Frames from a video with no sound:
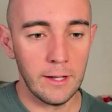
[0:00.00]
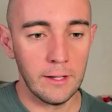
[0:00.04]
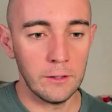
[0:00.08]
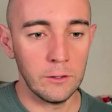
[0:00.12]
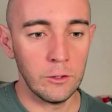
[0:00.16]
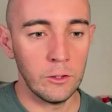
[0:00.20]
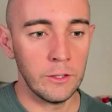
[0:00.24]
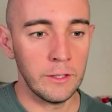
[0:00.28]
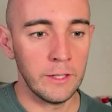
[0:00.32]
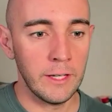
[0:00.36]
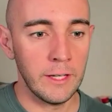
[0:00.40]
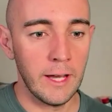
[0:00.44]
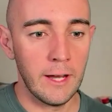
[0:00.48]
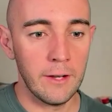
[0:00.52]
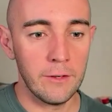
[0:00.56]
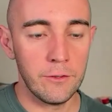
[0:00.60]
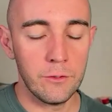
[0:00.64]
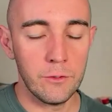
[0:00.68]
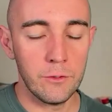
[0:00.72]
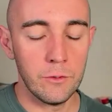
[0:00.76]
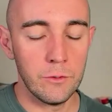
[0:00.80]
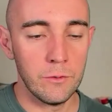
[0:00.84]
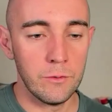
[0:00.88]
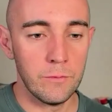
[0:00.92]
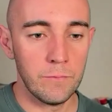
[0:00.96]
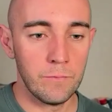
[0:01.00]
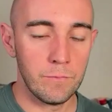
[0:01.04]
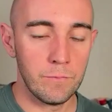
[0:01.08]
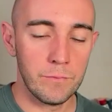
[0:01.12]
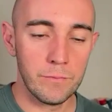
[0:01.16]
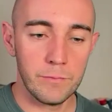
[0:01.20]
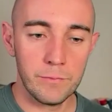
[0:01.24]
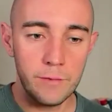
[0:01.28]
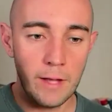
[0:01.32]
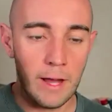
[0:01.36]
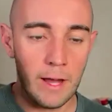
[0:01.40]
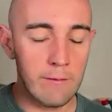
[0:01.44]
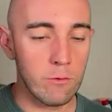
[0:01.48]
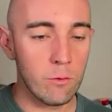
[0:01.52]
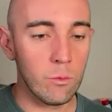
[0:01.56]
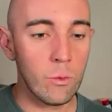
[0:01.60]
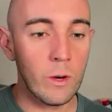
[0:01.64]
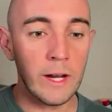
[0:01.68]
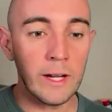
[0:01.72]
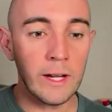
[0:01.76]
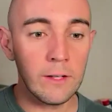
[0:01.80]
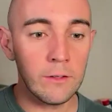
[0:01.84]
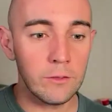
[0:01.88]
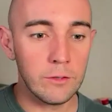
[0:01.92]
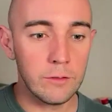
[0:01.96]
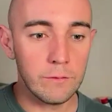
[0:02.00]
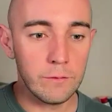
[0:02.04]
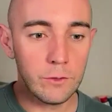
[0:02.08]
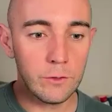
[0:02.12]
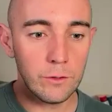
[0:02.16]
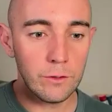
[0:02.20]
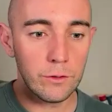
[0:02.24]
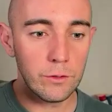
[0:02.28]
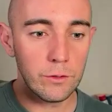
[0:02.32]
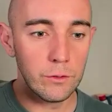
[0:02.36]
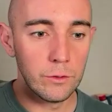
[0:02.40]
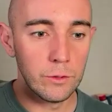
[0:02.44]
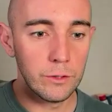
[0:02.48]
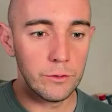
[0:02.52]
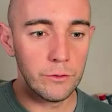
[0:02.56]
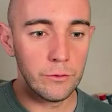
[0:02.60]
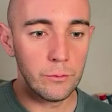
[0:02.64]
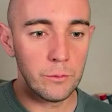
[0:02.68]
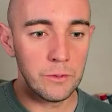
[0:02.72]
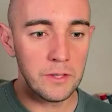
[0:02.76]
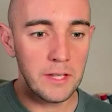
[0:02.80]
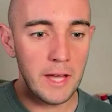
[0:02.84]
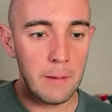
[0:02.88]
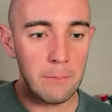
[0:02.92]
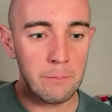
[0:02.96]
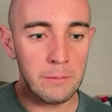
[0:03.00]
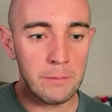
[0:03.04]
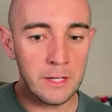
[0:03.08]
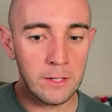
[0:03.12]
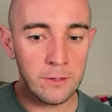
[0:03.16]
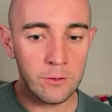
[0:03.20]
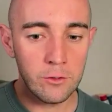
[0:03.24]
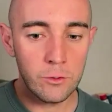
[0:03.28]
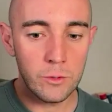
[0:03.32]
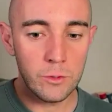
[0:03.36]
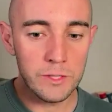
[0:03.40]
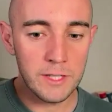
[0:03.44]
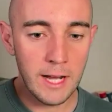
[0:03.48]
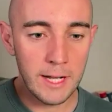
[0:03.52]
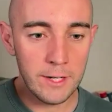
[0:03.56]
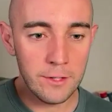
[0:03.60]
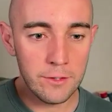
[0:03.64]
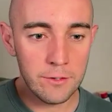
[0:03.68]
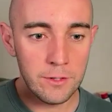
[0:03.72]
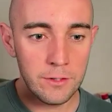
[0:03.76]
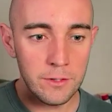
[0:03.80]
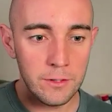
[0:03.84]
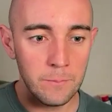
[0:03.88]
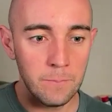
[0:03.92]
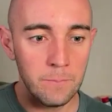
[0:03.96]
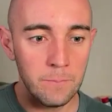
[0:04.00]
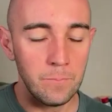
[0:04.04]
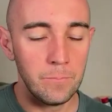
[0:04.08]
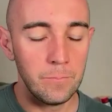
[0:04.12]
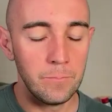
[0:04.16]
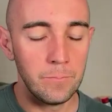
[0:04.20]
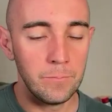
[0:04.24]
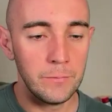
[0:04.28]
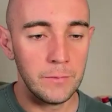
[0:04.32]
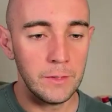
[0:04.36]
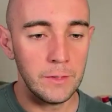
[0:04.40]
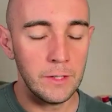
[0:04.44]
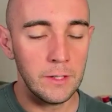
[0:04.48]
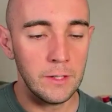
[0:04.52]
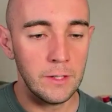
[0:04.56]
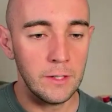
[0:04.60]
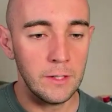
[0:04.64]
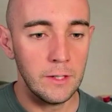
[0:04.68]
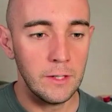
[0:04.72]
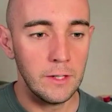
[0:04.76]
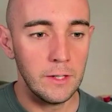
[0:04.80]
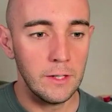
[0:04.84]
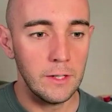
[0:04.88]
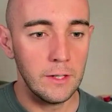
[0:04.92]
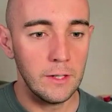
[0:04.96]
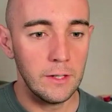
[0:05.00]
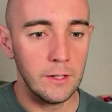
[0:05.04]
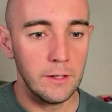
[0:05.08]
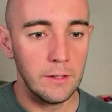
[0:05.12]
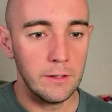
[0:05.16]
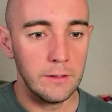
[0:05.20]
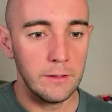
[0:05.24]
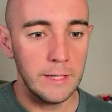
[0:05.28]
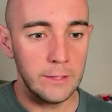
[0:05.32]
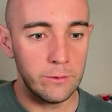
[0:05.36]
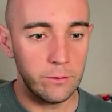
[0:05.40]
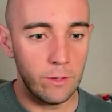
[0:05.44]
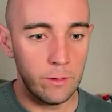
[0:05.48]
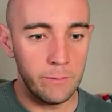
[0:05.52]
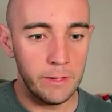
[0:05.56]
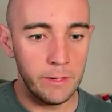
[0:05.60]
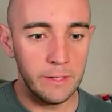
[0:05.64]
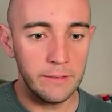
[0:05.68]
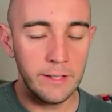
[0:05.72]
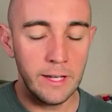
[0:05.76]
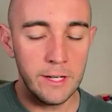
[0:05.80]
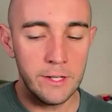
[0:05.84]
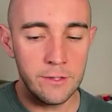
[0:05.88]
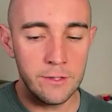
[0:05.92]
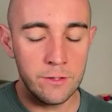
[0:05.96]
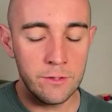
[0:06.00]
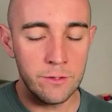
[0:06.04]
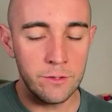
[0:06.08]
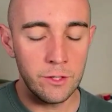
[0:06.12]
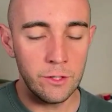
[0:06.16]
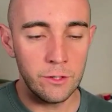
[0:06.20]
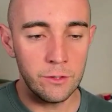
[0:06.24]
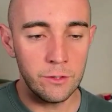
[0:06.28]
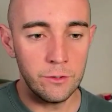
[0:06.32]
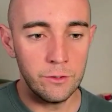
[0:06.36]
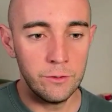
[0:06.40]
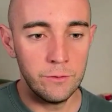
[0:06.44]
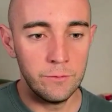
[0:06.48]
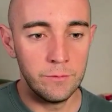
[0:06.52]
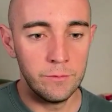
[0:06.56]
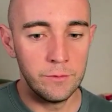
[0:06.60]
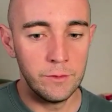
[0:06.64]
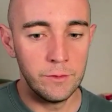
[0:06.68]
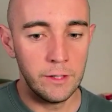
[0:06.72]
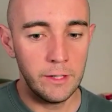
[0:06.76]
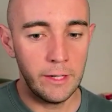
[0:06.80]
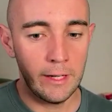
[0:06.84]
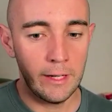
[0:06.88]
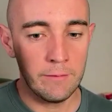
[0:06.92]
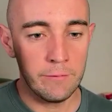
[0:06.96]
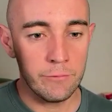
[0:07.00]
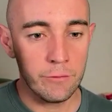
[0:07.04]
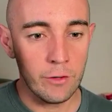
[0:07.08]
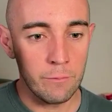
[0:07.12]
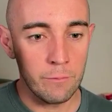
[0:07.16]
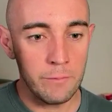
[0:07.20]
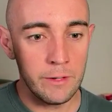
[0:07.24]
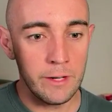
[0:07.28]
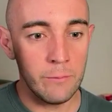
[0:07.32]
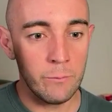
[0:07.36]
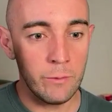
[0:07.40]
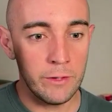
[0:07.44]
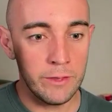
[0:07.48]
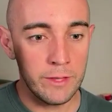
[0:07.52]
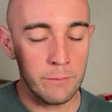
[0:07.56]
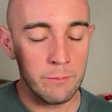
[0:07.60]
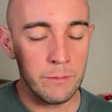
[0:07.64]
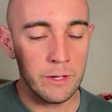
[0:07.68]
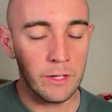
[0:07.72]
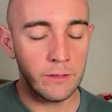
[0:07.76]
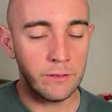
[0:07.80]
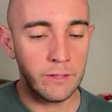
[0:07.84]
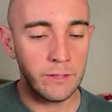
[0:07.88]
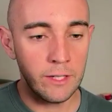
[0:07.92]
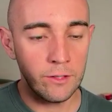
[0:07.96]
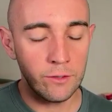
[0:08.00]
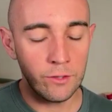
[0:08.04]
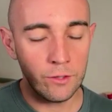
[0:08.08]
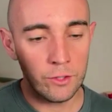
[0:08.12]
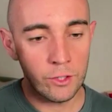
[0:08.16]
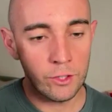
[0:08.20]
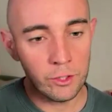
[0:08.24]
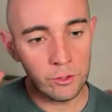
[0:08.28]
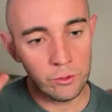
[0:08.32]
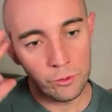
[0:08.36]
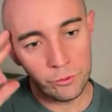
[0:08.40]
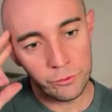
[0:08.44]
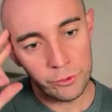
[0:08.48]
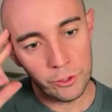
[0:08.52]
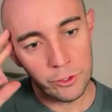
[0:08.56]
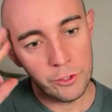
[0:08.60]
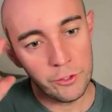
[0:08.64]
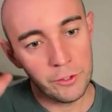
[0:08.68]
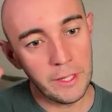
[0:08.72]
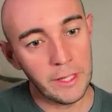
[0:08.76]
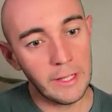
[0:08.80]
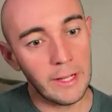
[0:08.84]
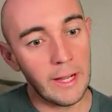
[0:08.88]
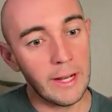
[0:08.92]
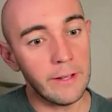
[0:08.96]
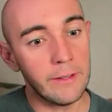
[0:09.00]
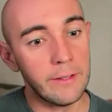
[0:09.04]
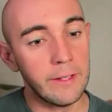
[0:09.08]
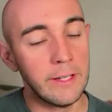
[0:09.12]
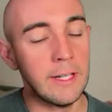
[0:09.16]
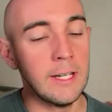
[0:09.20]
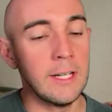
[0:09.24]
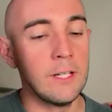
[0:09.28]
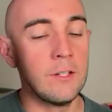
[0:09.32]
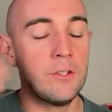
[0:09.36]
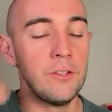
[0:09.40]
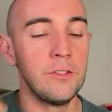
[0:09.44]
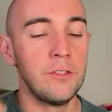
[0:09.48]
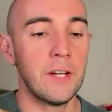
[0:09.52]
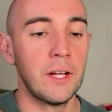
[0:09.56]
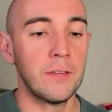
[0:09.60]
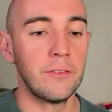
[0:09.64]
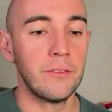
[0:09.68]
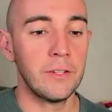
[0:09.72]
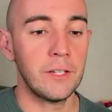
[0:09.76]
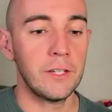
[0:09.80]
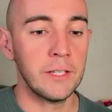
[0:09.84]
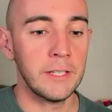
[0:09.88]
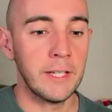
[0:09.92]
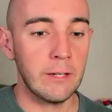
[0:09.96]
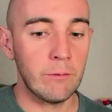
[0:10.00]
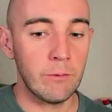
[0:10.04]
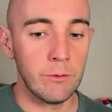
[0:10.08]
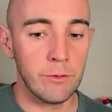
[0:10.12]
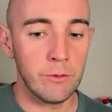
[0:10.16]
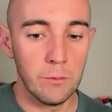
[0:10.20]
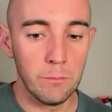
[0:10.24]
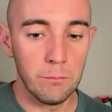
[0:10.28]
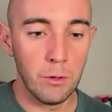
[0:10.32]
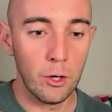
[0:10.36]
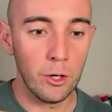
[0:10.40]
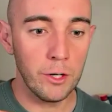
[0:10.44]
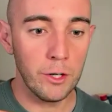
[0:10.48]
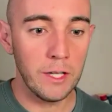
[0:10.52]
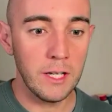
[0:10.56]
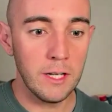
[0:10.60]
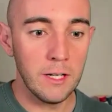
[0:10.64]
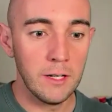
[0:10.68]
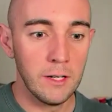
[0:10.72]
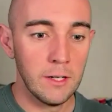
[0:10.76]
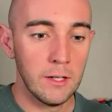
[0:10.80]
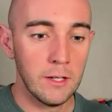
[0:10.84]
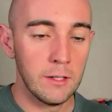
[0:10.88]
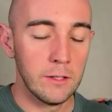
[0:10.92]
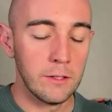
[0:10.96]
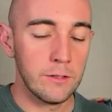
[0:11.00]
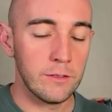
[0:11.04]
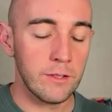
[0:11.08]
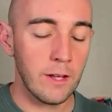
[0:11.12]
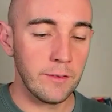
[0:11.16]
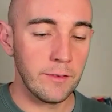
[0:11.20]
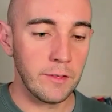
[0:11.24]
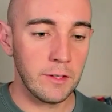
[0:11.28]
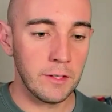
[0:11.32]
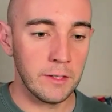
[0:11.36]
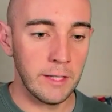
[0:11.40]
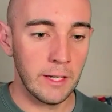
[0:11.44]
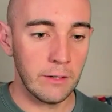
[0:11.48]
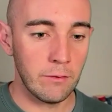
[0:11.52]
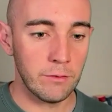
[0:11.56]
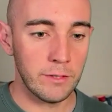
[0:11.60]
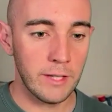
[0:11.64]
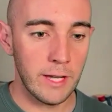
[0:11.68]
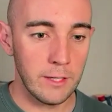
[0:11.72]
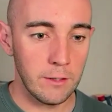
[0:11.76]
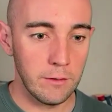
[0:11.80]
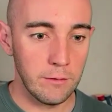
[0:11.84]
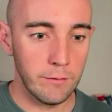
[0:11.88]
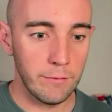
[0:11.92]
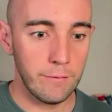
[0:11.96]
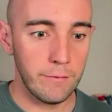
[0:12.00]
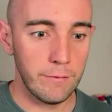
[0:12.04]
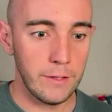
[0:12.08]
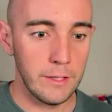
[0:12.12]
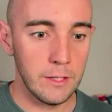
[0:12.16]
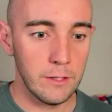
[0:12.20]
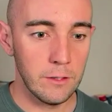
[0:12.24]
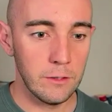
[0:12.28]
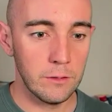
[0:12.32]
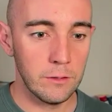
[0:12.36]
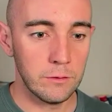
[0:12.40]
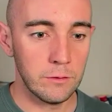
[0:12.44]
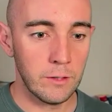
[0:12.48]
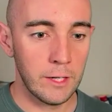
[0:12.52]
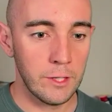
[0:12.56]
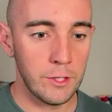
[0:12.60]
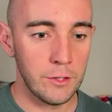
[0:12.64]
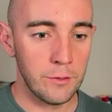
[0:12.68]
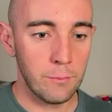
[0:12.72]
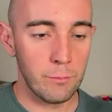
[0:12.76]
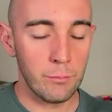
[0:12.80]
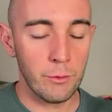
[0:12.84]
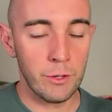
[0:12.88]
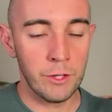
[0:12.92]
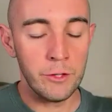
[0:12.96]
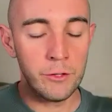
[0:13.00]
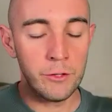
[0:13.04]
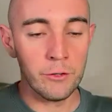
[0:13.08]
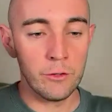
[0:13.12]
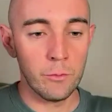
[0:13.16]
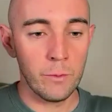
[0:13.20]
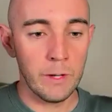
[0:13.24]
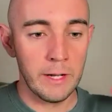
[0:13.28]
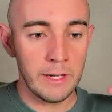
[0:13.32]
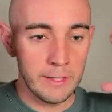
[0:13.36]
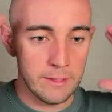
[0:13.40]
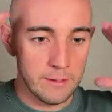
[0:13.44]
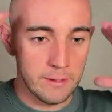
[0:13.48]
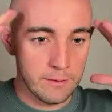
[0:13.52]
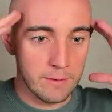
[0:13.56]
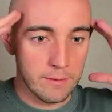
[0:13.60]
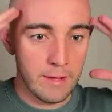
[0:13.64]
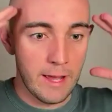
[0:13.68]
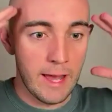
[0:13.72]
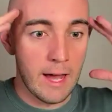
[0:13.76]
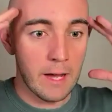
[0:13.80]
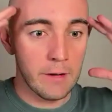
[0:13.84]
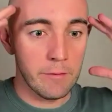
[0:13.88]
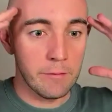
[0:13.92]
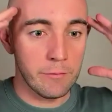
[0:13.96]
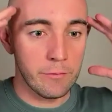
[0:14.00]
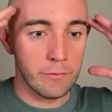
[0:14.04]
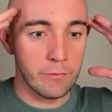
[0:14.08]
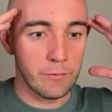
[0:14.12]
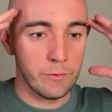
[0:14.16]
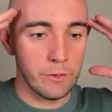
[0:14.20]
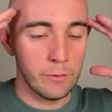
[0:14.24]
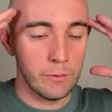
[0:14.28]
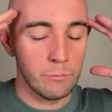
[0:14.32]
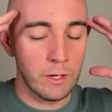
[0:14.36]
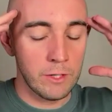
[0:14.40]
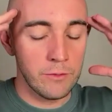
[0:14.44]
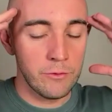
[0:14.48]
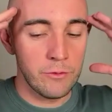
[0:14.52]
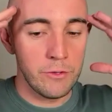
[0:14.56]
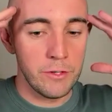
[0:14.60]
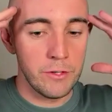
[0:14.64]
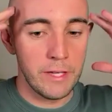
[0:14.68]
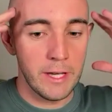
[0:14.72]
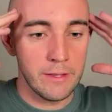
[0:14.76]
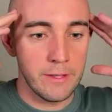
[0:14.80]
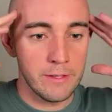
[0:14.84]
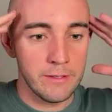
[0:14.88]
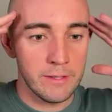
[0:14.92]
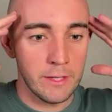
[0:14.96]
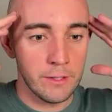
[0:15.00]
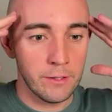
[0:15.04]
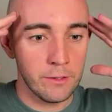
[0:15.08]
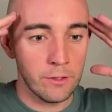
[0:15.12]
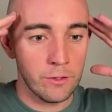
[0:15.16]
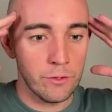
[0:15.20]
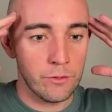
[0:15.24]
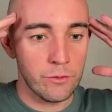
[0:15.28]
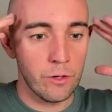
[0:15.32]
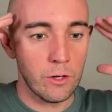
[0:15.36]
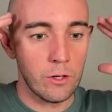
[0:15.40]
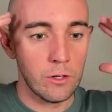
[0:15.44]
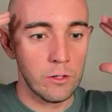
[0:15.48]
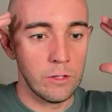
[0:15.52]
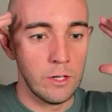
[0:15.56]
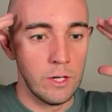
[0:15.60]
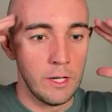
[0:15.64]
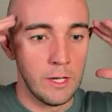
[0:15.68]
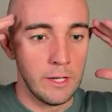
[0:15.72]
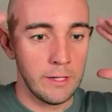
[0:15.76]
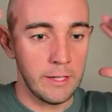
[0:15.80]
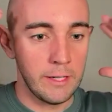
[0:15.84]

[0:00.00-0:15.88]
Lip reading: learning how to have awareness of your thoughts without being too attached to them. That's why meditation is so good. And from within meditation, you get out of the head, you start to connect with your body, you start to connect with how you feel, right? You bring your awareness out. Once you get this under control